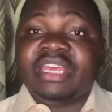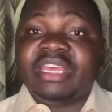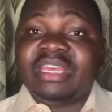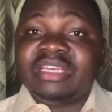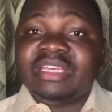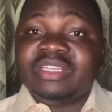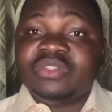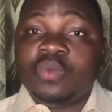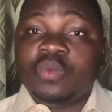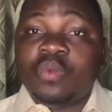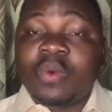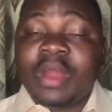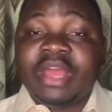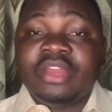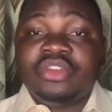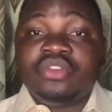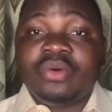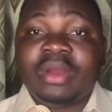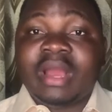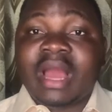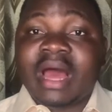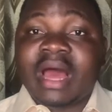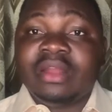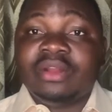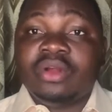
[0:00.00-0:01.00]
is when
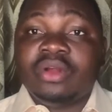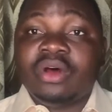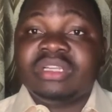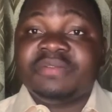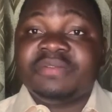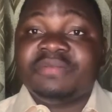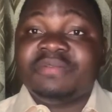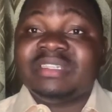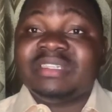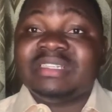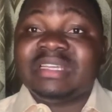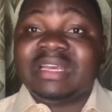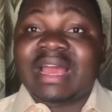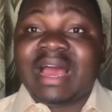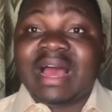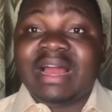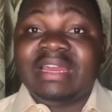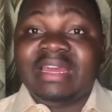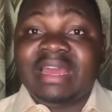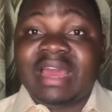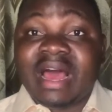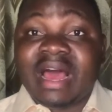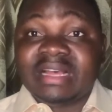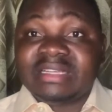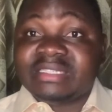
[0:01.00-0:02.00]
you cannot
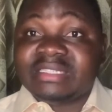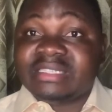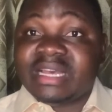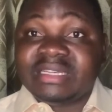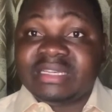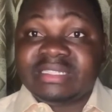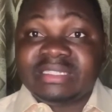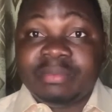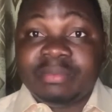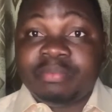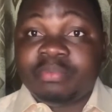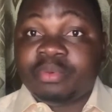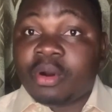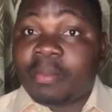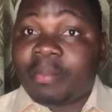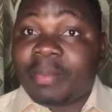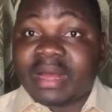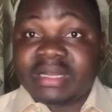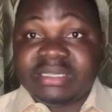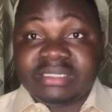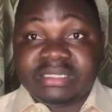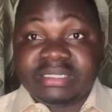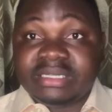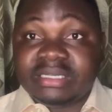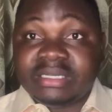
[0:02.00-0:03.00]
physically access the
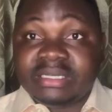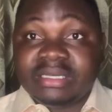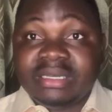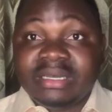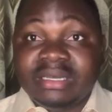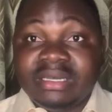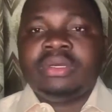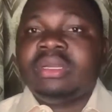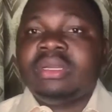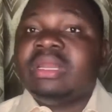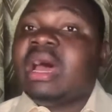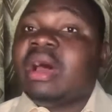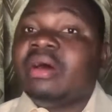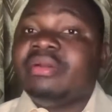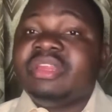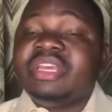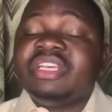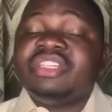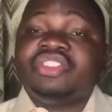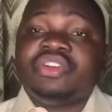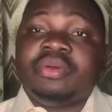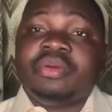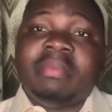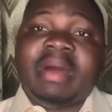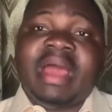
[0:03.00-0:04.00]
property. Now,
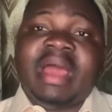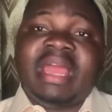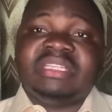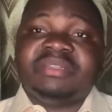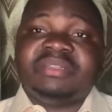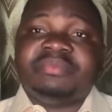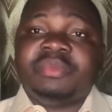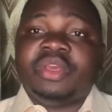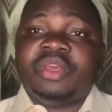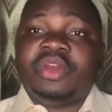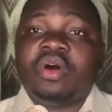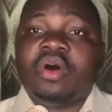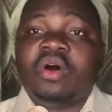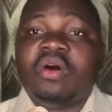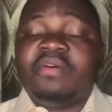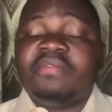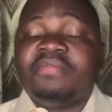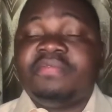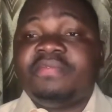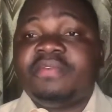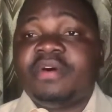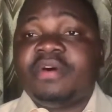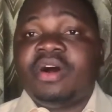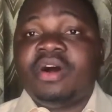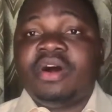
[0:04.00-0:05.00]
this reminds me
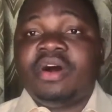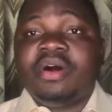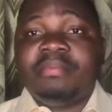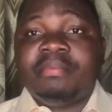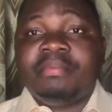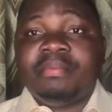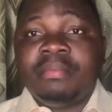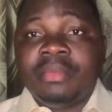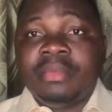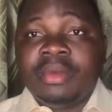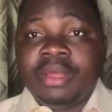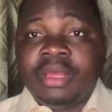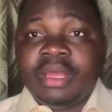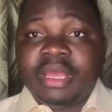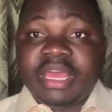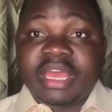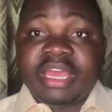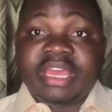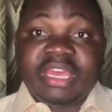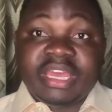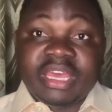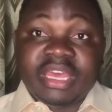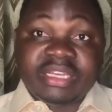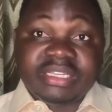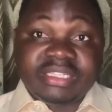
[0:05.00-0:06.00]
of a
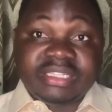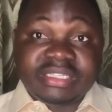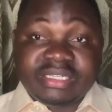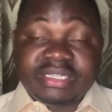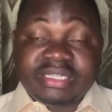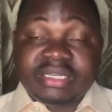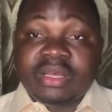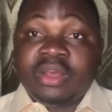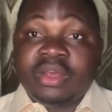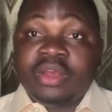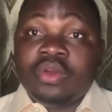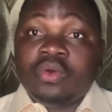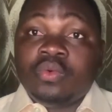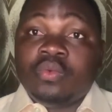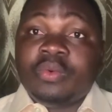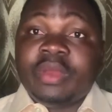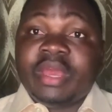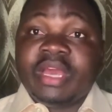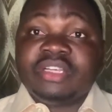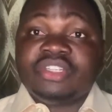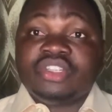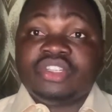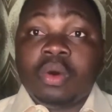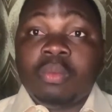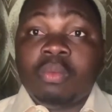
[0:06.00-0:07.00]
case
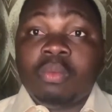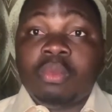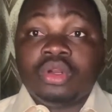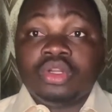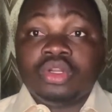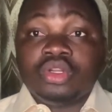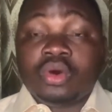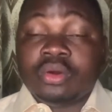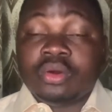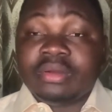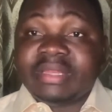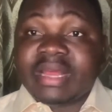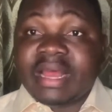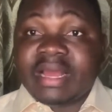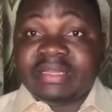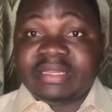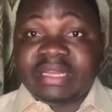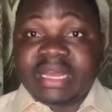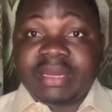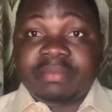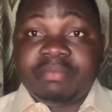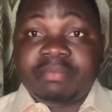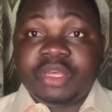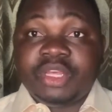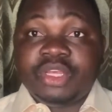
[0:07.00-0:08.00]
where someone
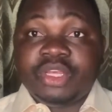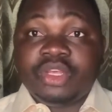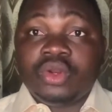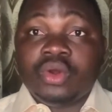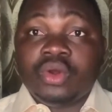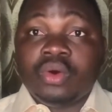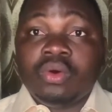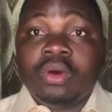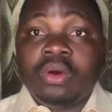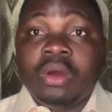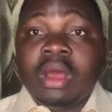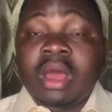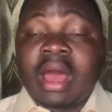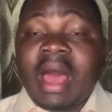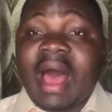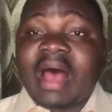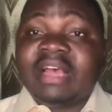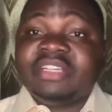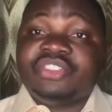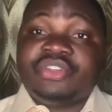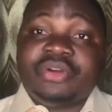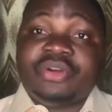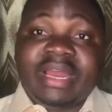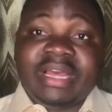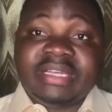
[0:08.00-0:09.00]
contacted me. You know,
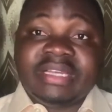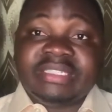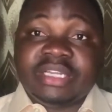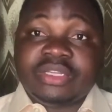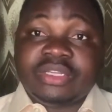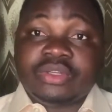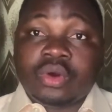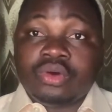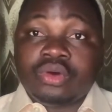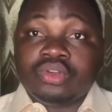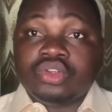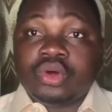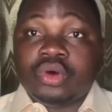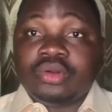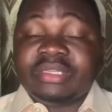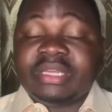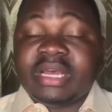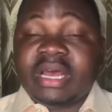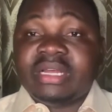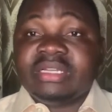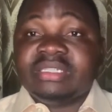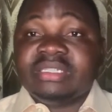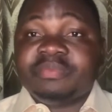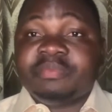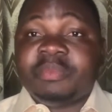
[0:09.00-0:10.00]
as real estate
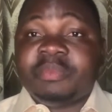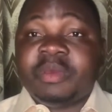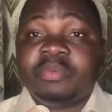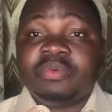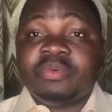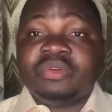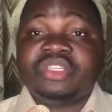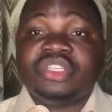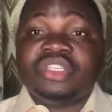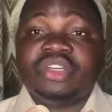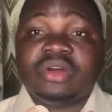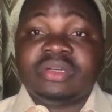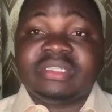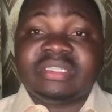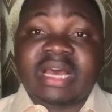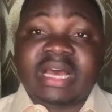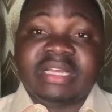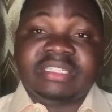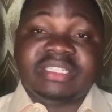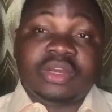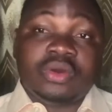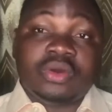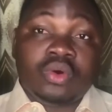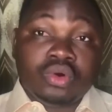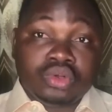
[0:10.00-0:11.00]
consultants, people see us
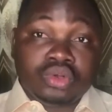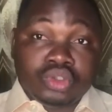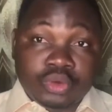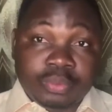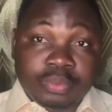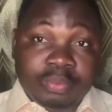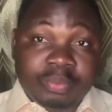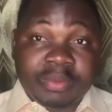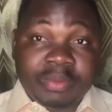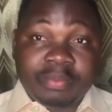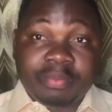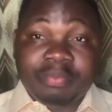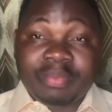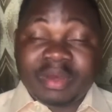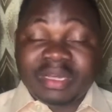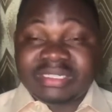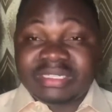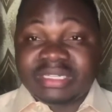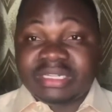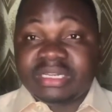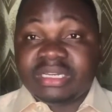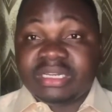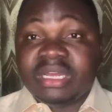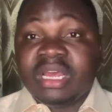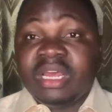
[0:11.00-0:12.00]
as a go-to
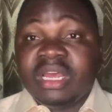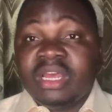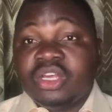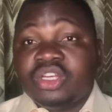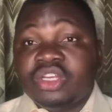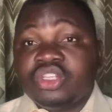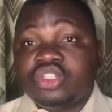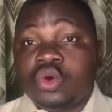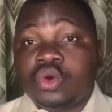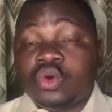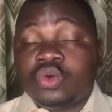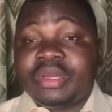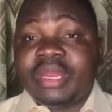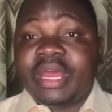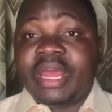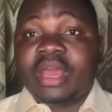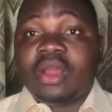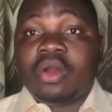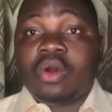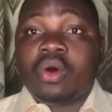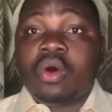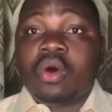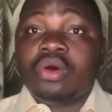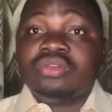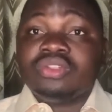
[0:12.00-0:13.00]
person, so they
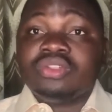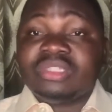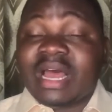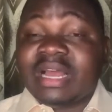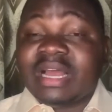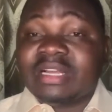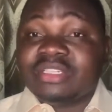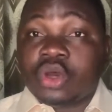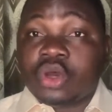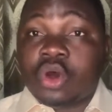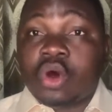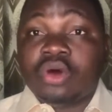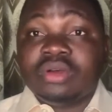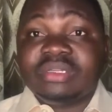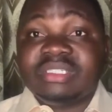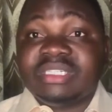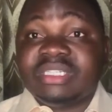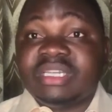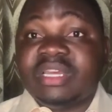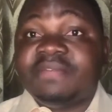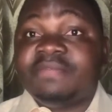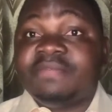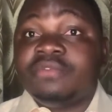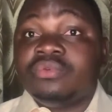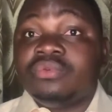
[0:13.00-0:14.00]
contact us
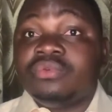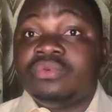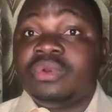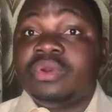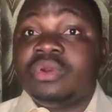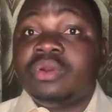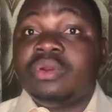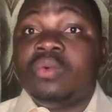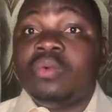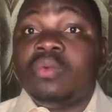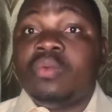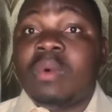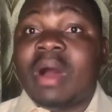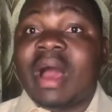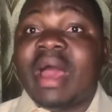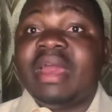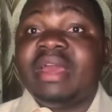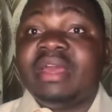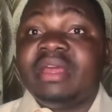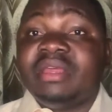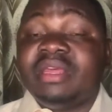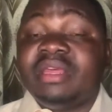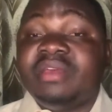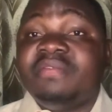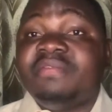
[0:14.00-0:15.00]
even
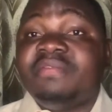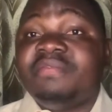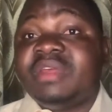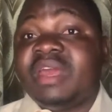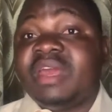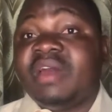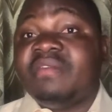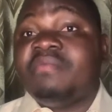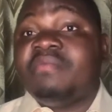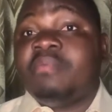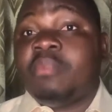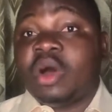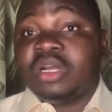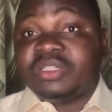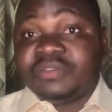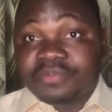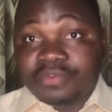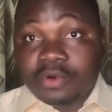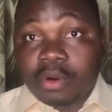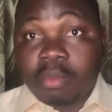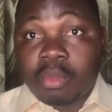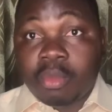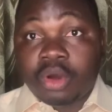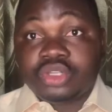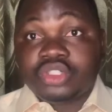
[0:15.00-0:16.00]
if they have bought
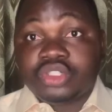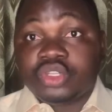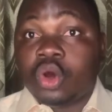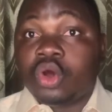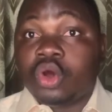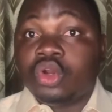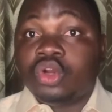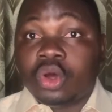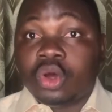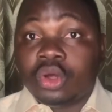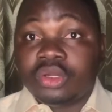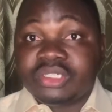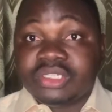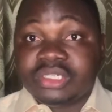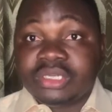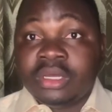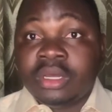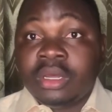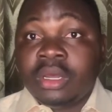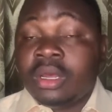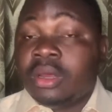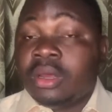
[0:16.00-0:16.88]
from us or not.